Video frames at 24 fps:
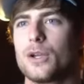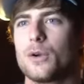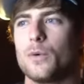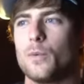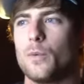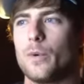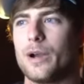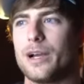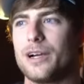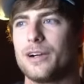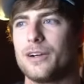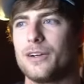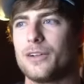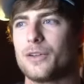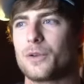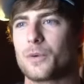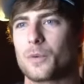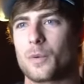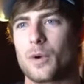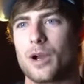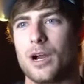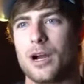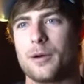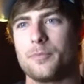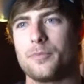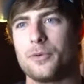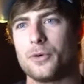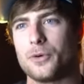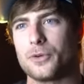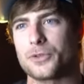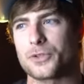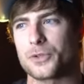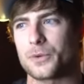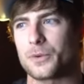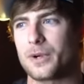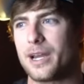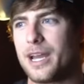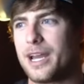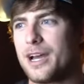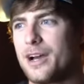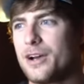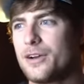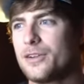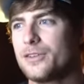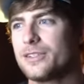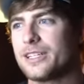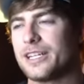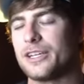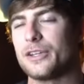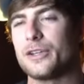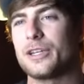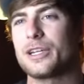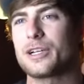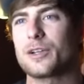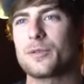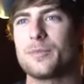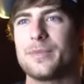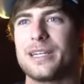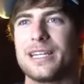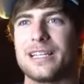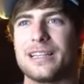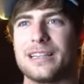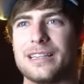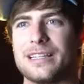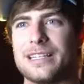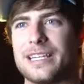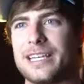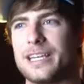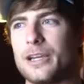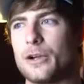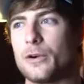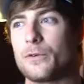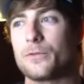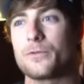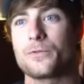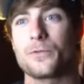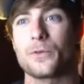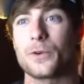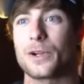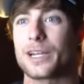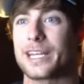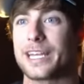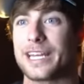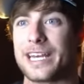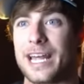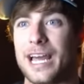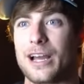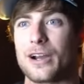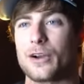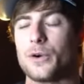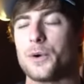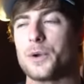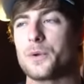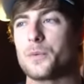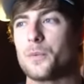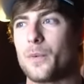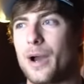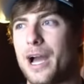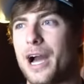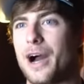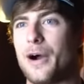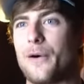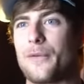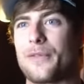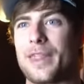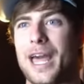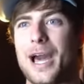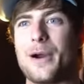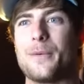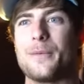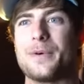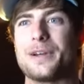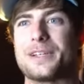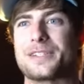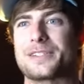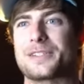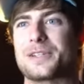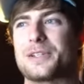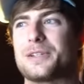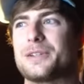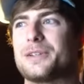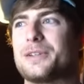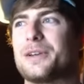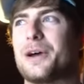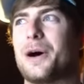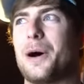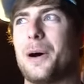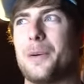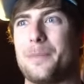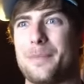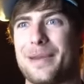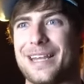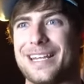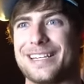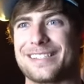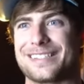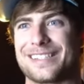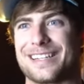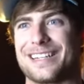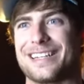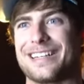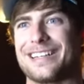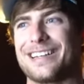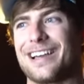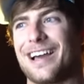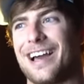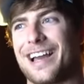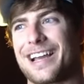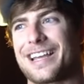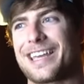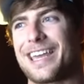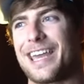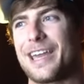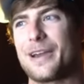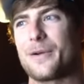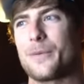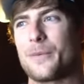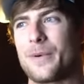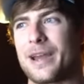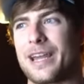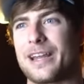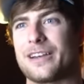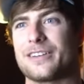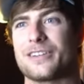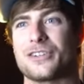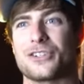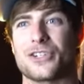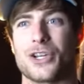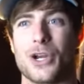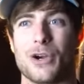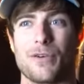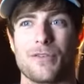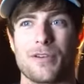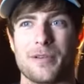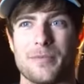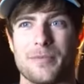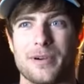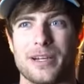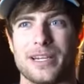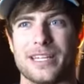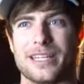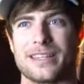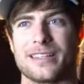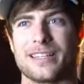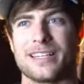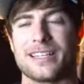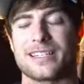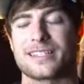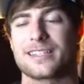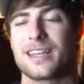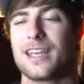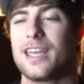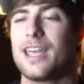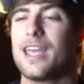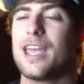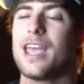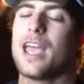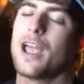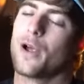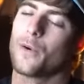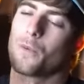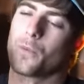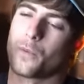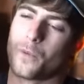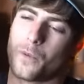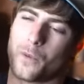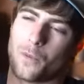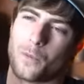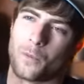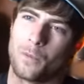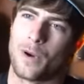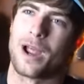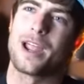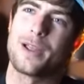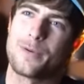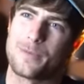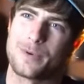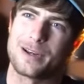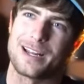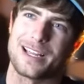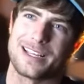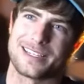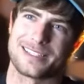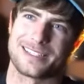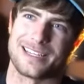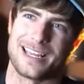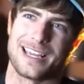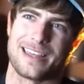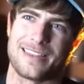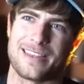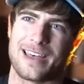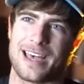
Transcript: Well, Rob pulls around, and you hear me and Leo freaking out going, wow, that was amazing. I can't wait to show everybody this. Right when I say